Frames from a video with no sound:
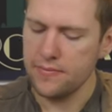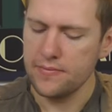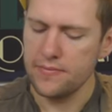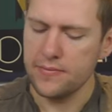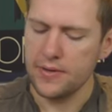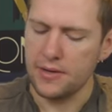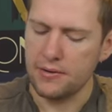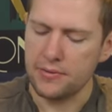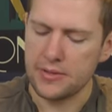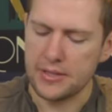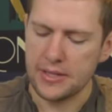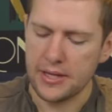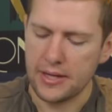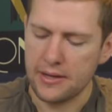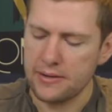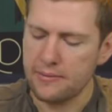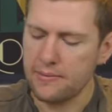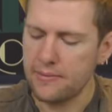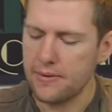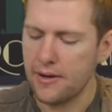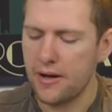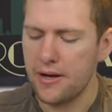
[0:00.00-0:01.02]
It was, it
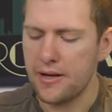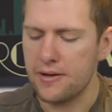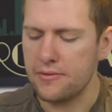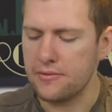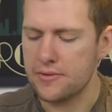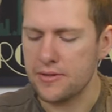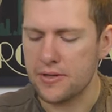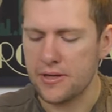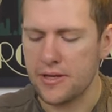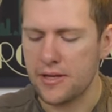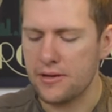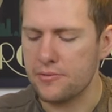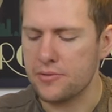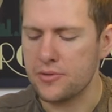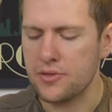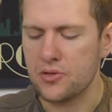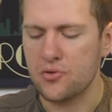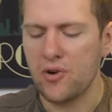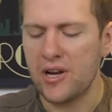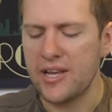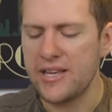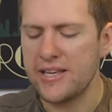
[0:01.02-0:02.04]
was like, it was a
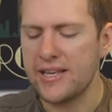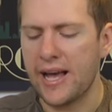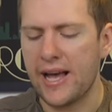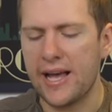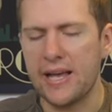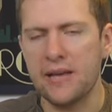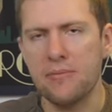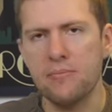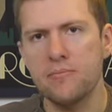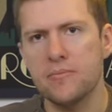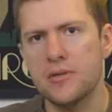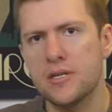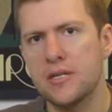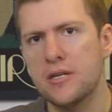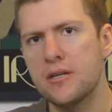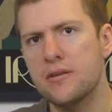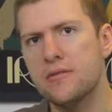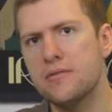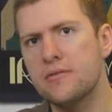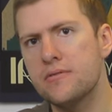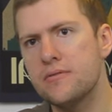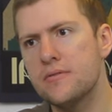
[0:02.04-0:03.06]
great game, you
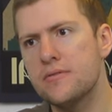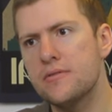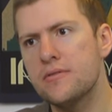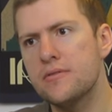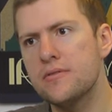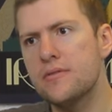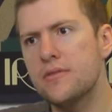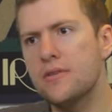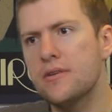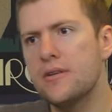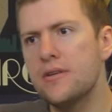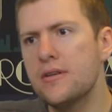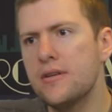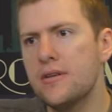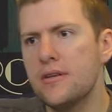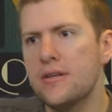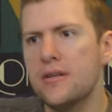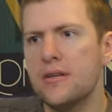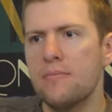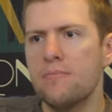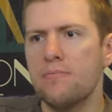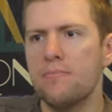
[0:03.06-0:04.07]
know,
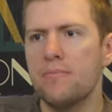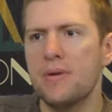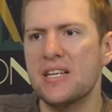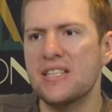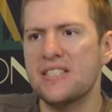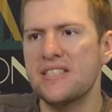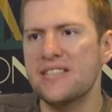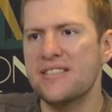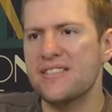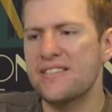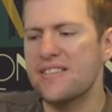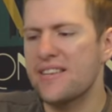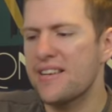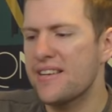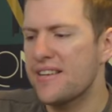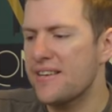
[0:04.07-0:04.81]
but it just,